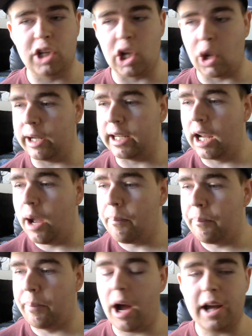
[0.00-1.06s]
going
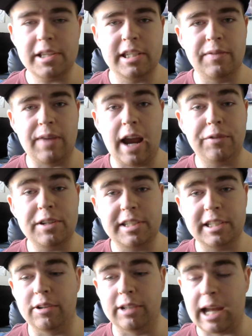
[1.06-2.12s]
positive every
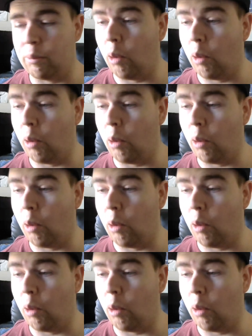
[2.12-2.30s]
single game.